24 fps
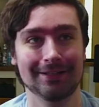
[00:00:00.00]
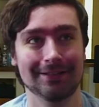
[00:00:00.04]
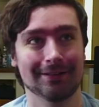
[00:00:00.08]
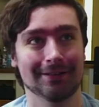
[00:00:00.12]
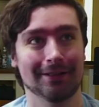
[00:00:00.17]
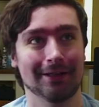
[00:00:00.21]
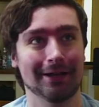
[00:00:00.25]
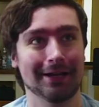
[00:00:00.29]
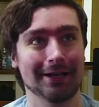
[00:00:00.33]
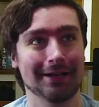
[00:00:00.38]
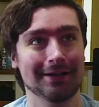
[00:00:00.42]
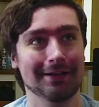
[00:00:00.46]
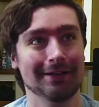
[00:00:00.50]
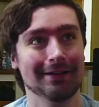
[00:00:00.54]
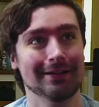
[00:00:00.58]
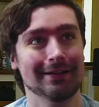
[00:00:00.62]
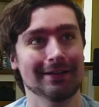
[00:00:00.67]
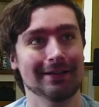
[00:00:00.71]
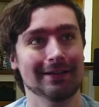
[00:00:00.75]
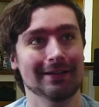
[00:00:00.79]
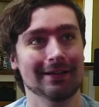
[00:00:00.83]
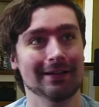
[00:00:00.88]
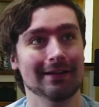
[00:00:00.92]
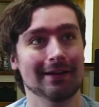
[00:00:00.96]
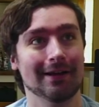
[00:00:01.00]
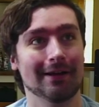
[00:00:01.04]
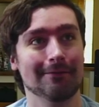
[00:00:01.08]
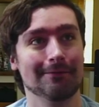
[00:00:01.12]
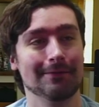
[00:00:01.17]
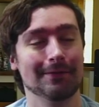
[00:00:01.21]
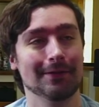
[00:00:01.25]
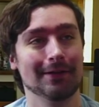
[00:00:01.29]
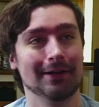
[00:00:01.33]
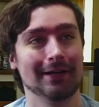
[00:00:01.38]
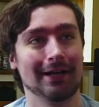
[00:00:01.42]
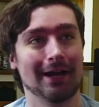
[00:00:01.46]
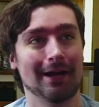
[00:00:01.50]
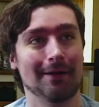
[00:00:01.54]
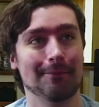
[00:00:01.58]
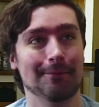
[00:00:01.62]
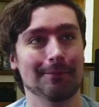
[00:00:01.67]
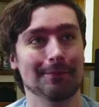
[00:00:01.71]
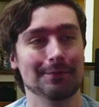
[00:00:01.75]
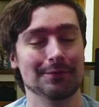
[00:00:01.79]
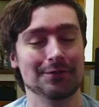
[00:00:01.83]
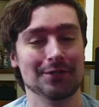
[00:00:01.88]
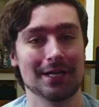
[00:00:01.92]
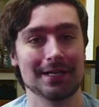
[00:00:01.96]
like, I feel like I'm
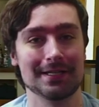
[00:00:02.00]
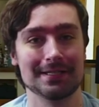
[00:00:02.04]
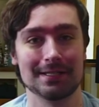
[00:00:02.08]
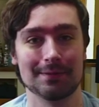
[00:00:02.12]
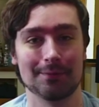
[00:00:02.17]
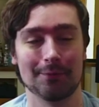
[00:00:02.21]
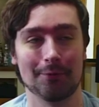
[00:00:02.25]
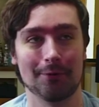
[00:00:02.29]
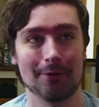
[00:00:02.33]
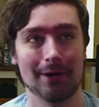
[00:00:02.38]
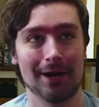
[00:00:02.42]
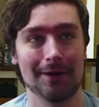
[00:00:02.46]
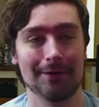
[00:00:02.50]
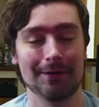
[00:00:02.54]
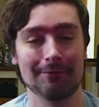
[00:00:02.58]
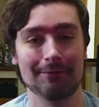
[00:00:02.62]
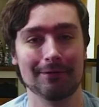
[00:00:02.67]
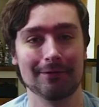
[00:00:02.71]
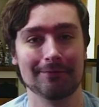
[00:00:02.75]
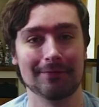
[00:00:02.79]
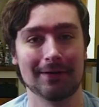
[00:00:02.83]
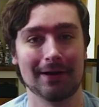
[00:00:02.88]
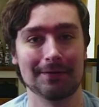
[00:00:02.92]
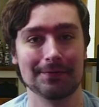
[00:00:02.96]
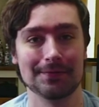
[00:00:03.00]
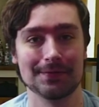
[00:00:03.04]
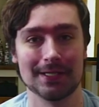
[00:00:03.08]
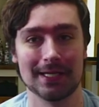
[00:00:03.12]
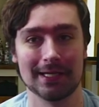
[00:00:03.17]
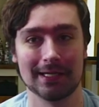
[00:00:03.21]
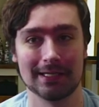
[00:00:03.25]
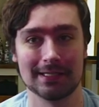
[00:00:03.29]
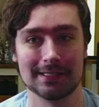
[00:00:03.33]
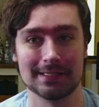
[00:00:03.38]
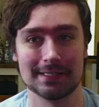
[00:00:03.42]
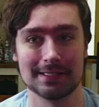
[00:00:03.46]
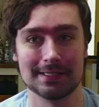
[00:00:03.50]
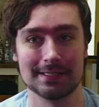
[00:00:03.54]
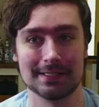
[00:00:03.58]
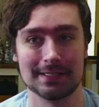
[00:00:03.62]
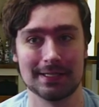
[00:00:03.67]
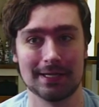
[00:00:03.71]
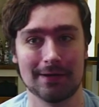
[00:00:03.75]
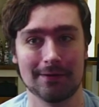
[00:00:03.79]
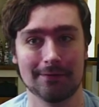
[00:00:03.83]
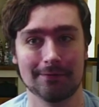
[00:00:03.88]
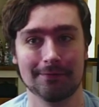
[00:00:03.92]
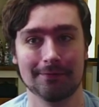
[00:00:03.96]
chasing them around every five seconds and
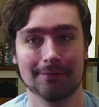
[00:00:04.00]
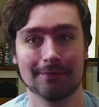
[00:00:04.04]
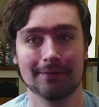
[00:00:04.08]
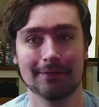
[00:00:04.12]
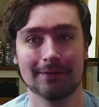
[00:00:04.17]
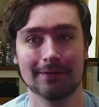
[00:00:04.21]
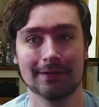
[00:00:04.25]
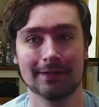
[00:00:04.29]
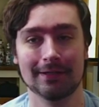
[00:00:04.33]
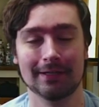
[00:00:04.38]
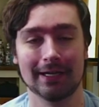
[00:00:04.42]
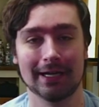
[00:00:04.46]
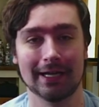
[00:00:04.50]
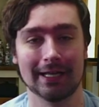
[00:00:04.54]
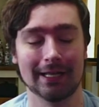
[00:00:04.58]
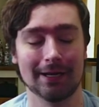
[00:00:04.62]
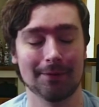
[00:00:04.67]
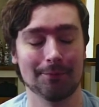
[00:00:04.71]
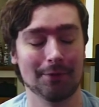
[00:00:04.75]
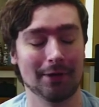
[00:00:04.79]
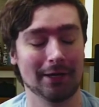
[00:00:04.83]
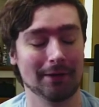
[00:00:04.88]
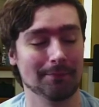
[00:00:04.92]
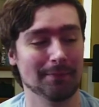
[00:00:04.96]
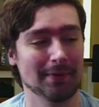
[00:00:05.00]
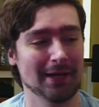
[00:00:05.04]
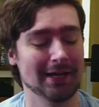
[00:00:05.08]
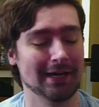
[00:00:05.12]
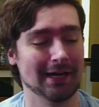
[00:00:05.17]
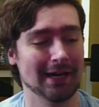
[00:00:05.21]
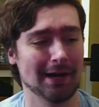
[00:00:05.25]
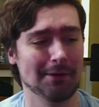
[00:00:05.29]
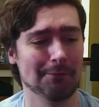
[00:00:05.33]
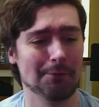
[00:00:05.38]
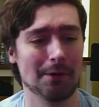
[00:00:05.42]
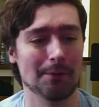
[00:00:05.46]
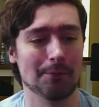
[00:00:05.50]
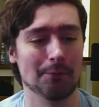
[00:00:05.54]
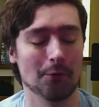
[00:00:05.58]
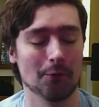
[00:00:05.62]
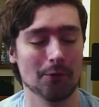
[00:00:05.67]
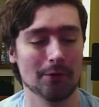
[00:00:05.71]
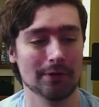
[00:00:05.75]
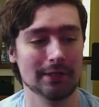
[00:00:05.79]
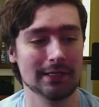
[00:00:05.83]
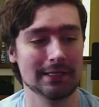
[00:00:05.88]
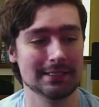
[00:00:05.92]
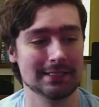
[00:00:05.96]
stuff. And I'm like, man, I want more
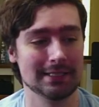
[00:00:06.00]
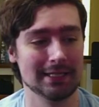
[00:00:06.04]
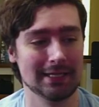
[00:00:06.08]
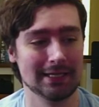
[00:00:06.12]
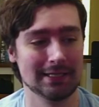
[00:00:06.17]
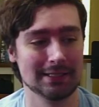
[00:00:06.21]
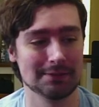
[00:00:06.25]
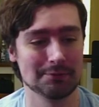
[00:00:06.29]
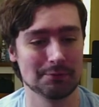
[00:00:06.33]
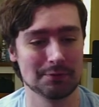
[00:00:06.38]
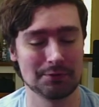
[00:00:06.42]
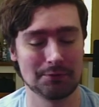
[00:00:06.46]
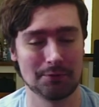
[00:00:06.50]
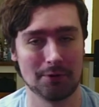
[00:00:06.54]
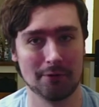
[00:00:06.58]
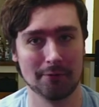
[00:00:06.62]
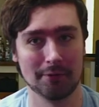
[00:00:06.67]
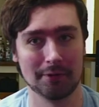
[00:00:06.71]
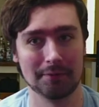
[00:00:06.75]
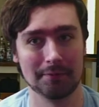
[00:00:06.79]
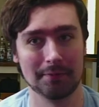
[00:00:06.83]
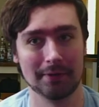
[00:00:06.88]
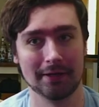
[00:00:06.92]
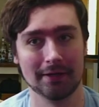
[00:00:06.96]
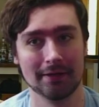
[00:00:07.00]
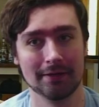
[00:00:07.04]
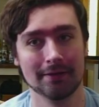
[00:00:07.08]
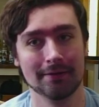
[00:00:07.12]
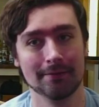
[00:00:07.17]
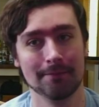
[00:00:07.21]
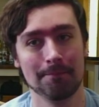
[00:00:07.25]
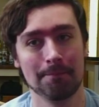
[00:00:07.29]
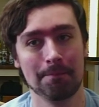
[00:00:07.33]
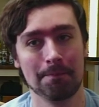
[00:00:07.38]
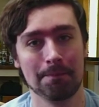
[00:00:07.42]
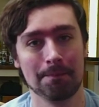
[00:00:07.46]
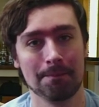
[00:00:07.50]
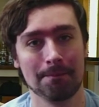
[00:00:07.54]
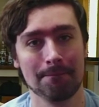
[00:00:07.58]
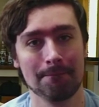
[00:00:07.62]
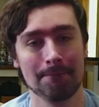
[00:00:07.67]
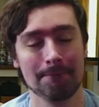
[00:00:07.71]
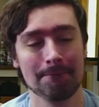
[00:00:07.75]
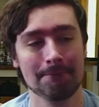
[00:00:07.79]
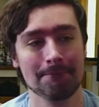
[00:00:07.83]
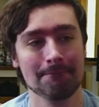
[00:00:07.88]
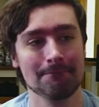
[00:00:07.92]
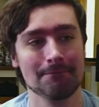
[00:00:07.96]
of these things. What's wrong with me?
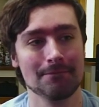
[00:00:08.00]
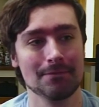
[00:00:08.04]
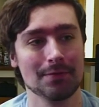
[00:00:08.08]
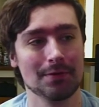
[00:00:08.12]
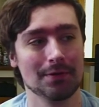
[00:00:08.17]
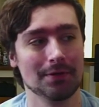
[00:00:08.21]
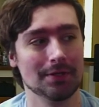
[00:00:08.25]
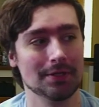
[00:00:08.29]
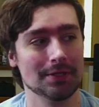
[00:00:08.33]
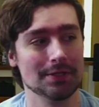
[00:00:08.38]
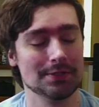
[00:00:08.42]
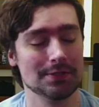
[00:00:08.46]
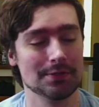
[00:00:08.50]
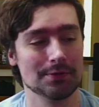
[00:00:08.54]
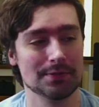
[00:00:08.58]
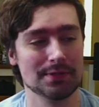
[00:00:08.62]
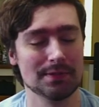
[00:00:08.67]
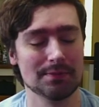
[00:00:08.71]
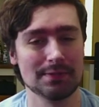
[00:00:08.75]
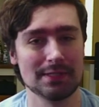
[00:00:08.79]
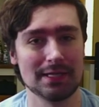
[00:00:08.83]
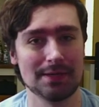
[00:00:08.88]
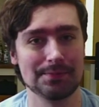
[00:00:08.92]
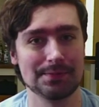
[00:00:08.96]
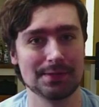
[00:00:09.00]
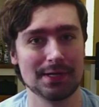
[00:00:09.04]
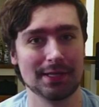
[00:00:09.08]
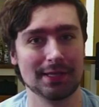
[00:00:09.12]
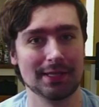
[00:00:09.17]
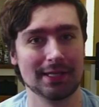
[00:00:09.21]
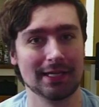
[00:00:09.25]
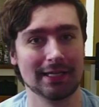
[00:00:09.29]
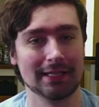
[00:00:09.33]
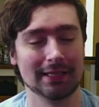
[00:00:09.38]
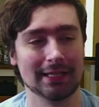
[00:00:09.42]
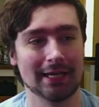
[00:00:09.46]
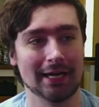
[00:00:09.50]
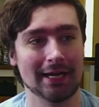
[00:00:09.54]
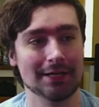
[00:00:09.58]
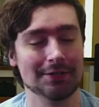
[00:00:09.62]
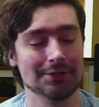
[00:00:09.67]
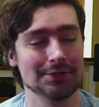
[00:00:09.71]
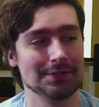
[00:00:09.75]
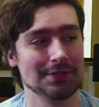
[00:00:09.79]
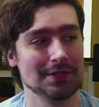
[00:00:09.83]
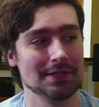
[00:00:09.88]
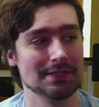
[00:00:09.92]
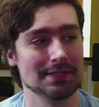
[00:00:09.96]
So sometimes I think that
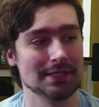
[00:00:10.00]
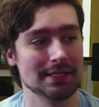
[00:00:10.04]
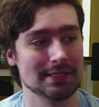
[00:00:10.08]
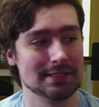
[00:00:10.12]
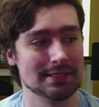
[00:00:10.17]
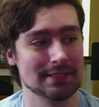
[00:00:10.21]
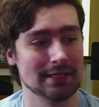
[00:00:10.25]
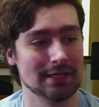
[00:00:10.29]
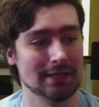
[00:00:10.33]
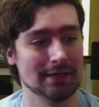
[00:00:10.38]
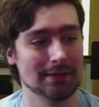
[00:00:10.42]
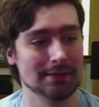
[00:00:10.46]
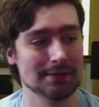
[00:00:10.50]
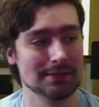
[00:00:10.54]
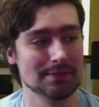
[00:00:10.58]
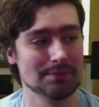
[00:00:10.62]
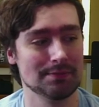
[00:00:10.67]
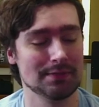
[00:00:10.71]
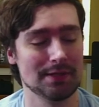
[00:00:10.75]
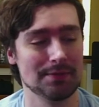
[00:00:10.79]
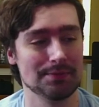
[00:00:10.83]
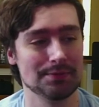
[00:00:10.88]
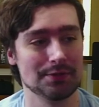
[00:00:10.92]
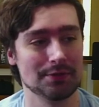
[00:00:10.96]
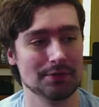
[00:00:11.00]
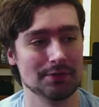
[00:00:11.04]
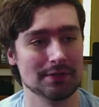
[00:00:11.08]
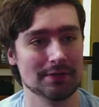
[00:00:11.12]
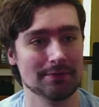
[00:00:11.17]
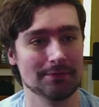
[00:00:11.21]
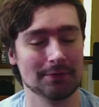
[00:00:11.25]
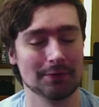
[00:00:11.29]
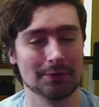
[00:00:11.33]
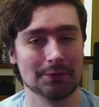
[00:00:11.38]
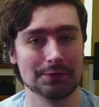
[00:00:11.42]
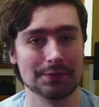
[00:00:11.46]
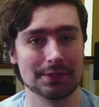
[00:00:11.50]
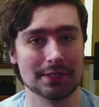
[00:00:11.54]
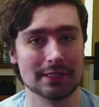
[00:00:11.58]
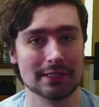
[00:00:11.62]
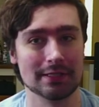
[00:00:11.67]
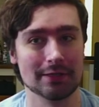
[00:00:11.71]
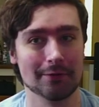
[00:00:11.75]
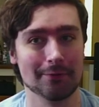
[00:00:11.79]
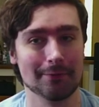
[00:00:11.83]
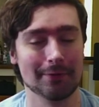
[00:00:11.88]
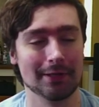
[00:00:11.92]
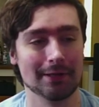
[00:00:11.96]
just because it's uh, sometimes they're difficult to
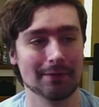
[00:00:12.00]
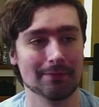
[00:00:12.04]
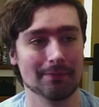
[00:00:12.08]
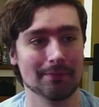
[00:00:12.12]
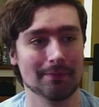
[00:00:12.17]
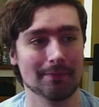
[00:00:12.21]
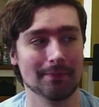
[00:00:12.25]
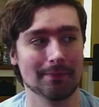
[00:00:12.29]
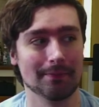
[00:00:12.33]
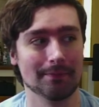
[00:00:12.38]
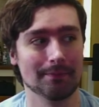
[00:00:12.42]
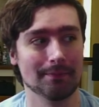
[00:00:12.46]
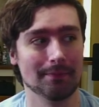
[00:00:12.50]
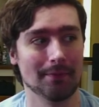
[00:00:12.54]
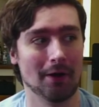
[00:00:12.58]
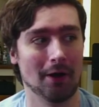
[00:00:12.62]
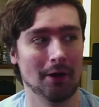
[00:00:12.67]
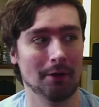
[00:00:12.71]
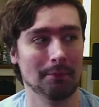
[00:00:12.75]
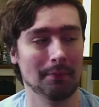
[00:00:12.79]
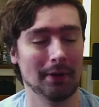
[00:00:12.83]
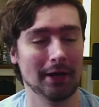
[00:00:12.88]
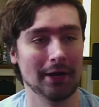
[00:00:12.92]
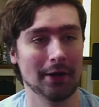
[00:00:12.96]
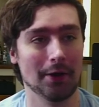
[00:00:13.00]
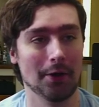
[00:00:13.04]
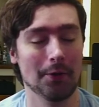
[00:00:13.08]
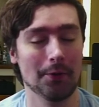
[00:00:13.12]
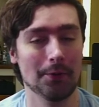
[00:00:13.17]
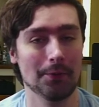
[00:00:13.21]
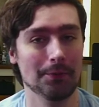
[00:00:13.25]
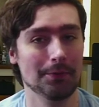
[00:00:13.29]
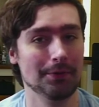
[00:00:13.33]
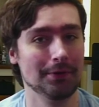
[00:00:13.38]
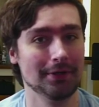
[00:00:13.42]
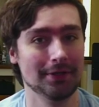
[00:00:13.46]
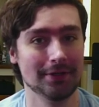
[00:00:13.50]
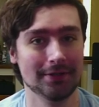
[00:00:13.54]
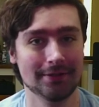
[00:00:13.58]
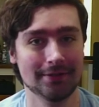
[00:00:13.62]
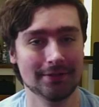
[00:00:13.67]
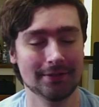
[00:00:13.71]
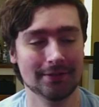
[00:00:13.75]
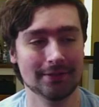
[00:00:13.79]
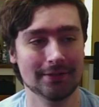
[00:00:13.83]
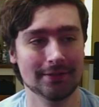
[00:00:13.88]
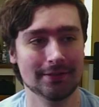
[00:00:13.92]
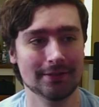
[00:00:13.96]
deal with on my own.
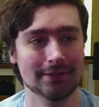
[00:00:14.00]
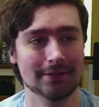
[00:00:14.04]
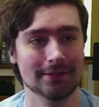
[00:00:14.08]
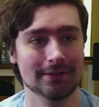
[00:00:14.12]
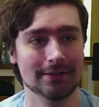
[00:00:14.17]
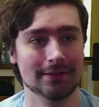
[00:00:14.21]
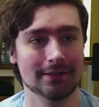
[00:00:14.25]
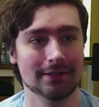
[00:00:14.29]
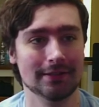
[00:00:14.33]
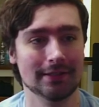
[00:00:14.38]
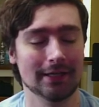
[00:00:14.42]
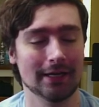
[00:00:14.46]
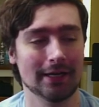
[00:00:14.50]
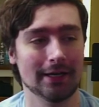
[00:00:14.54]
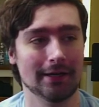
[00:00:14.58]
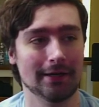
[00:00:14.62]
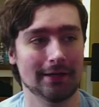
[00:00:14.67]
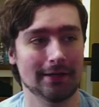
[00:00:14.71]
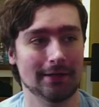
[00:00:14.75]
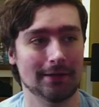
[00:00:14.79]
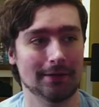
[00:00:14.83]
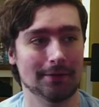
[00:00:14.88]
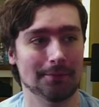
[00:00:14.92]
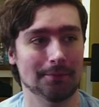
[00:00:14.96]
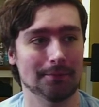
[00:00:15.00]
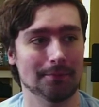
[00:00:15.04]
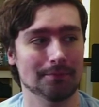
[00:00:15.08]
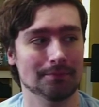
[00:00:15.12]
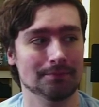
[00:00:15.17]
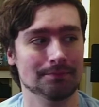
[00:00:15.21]
Um,